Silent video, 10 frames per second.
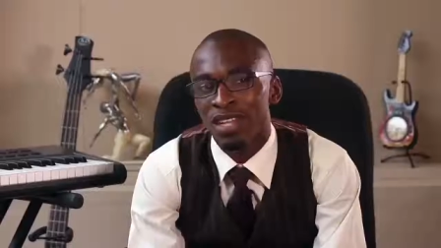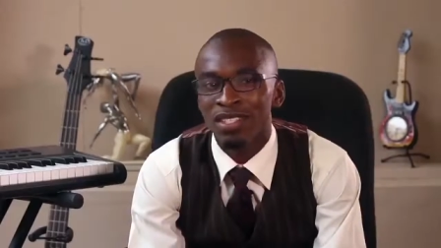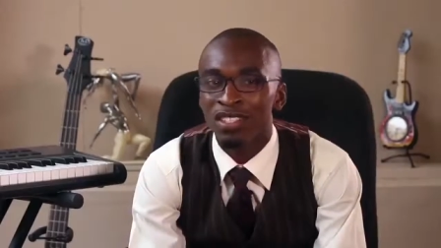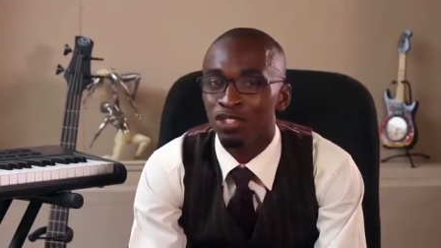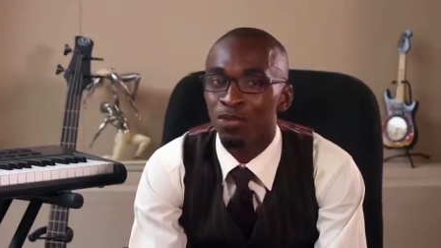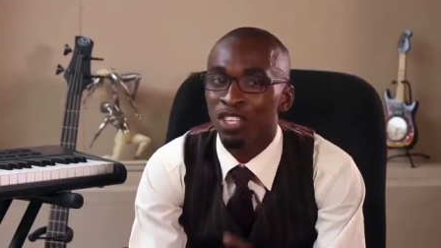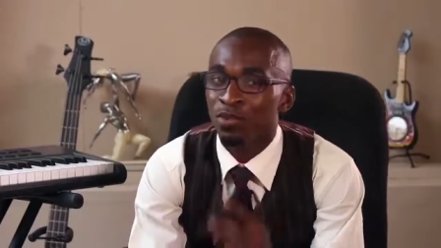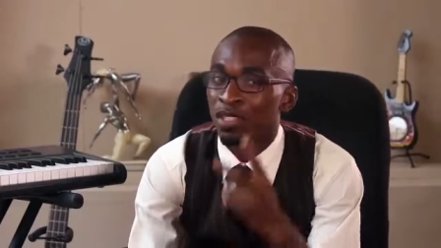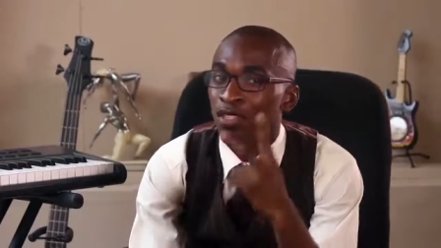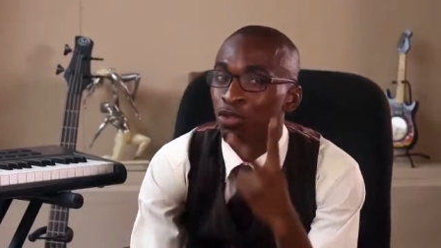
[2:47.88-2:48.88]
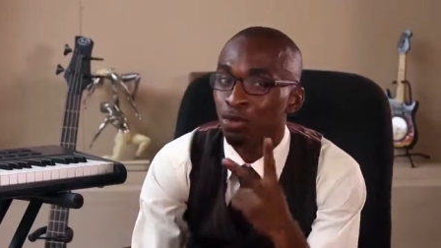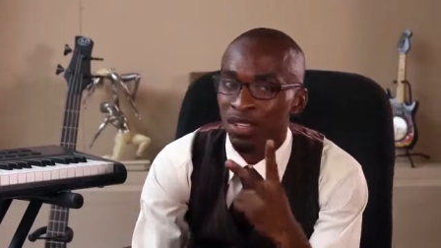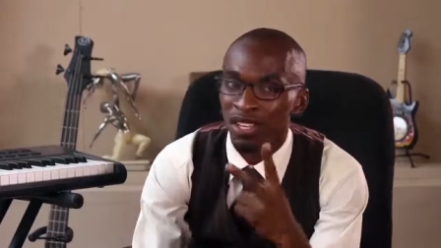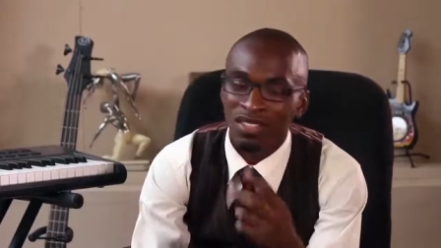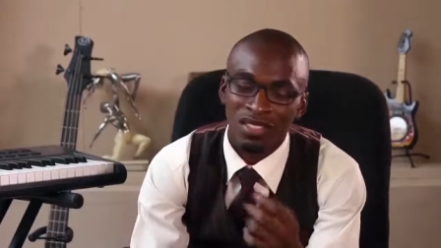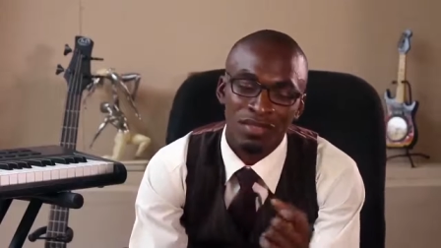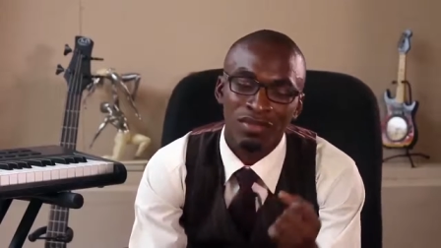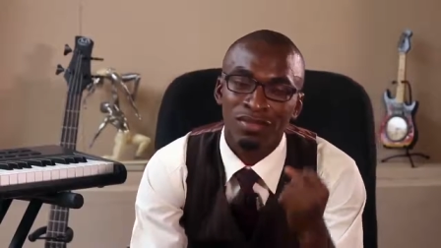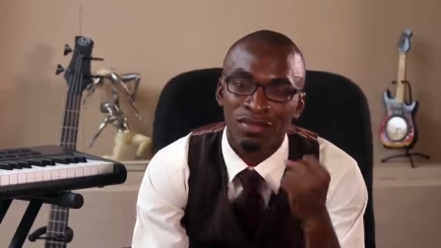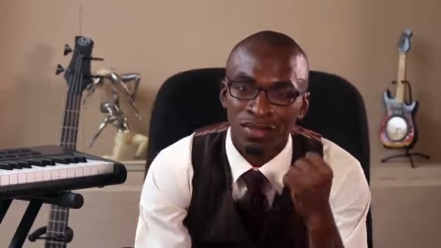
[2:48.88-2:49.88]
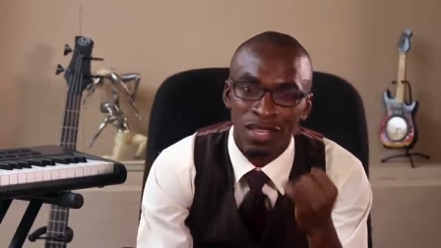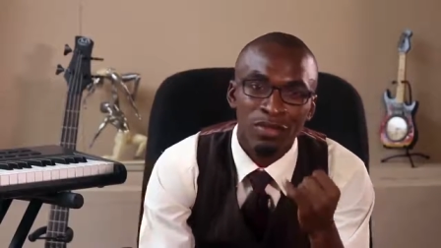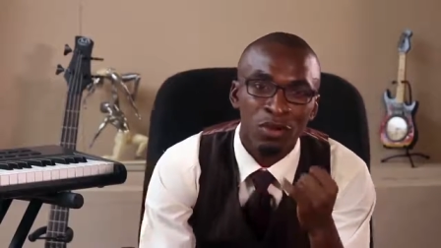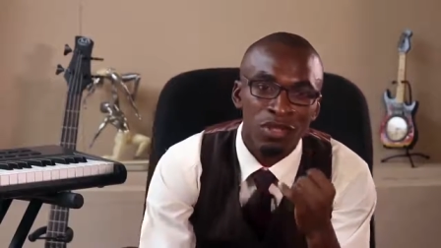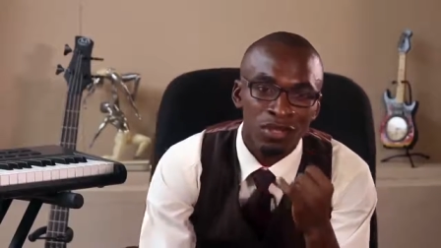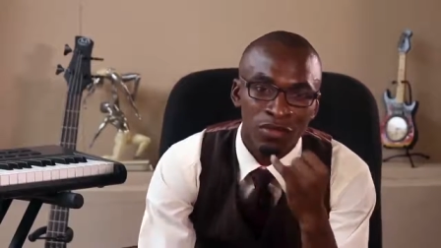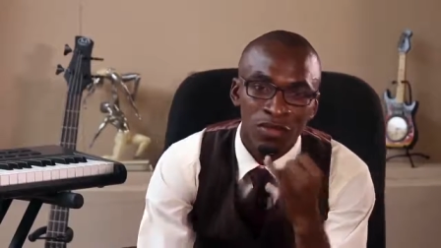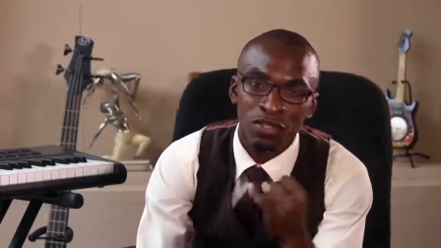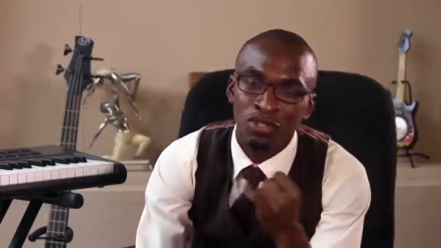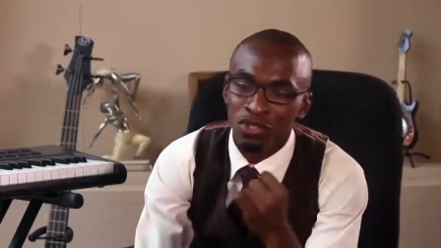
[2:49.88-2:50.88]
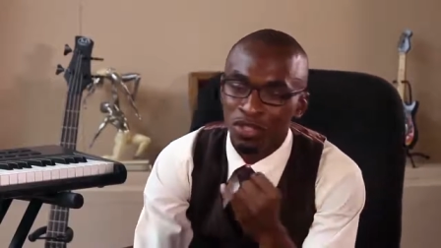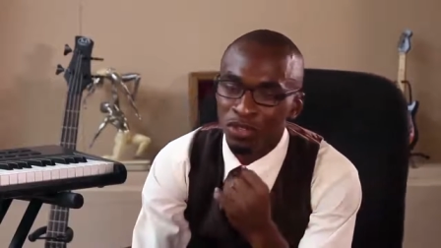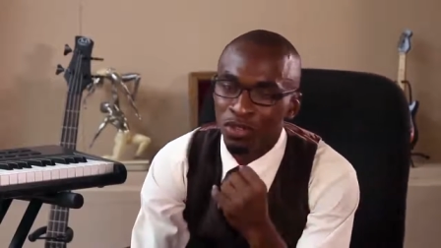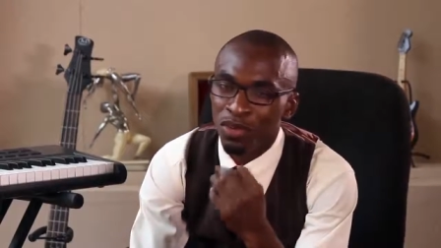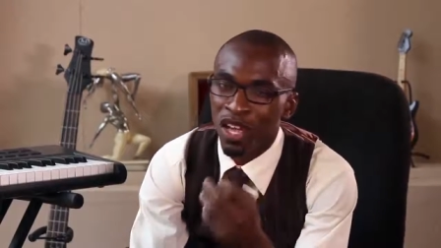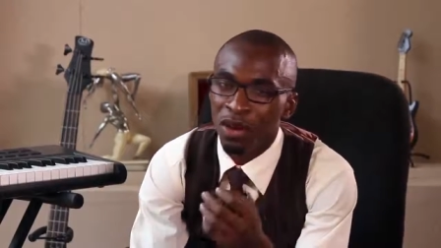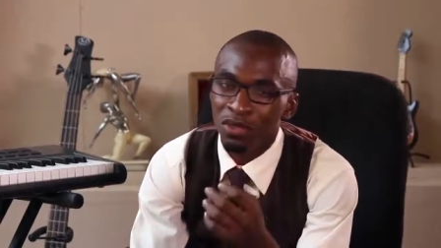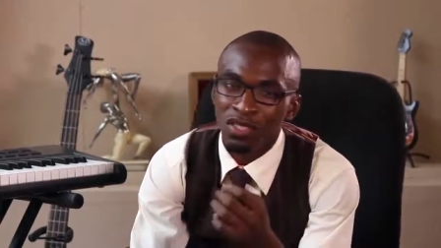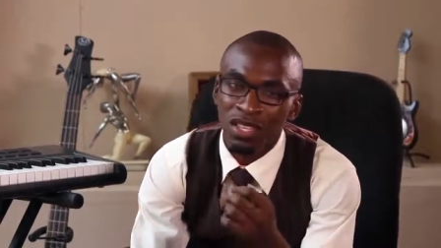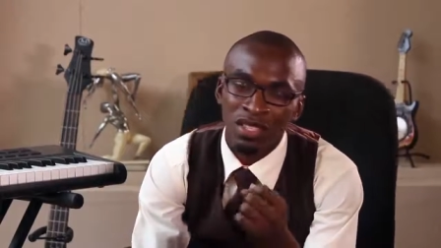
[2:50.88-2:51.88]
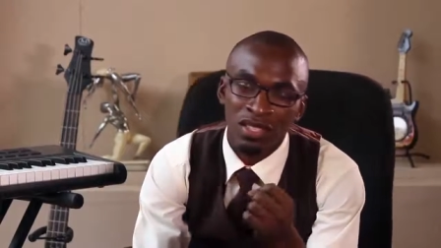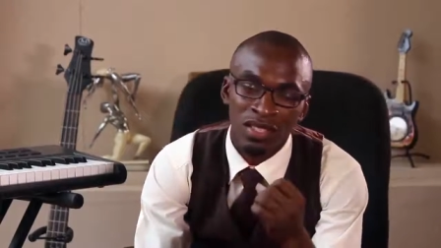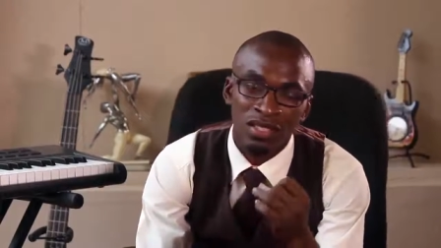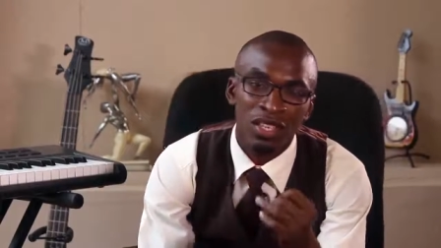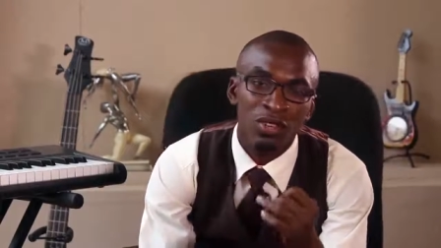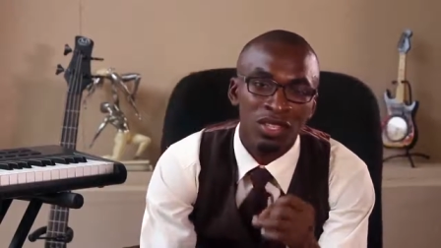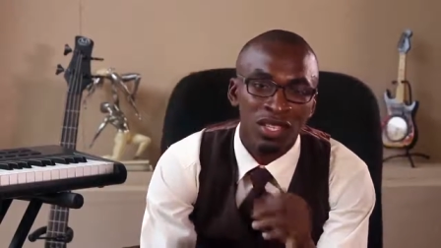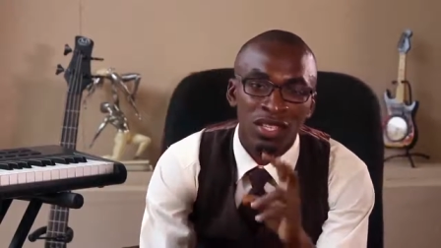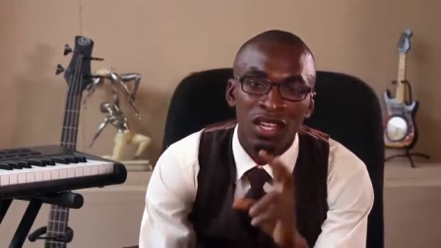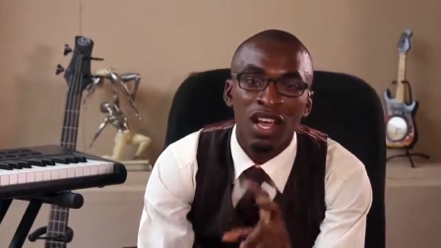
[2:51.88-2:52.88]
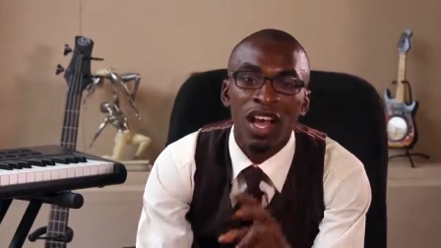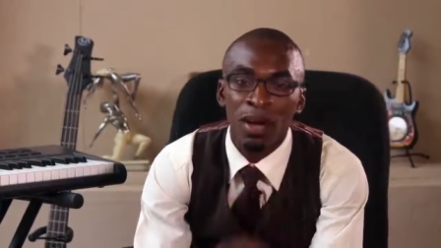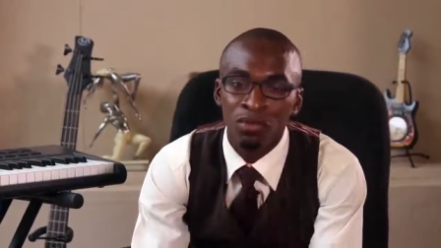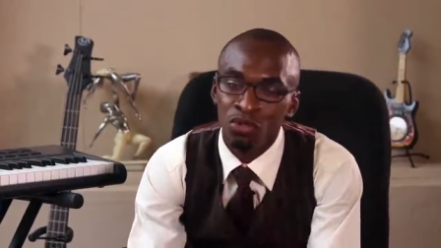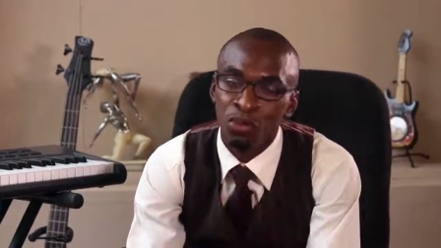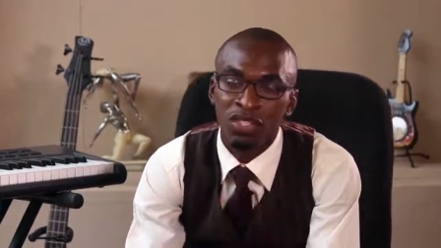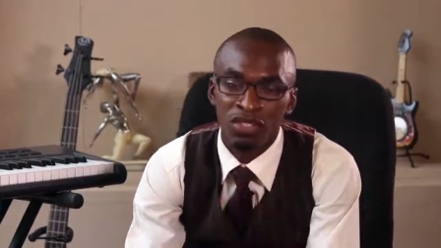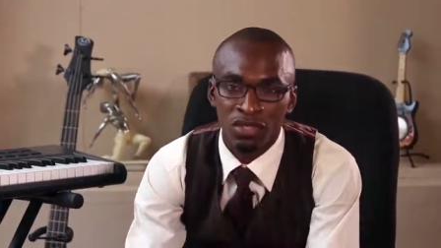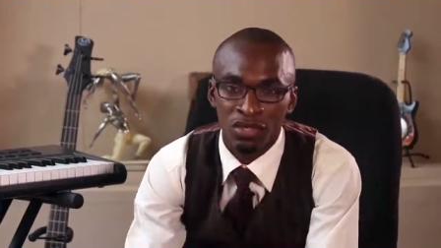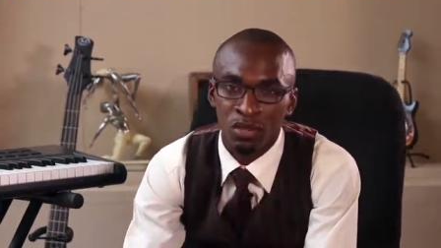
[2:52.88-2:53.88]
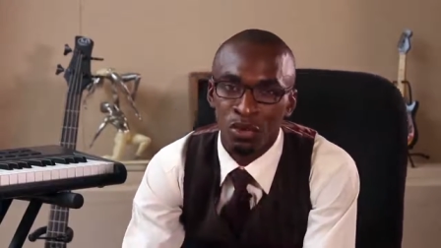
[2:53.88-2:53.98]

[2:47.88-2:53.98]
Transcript: I think they should be expecting two things. Next month, the video shoot is going to be out, and then secondly, I'm dropping another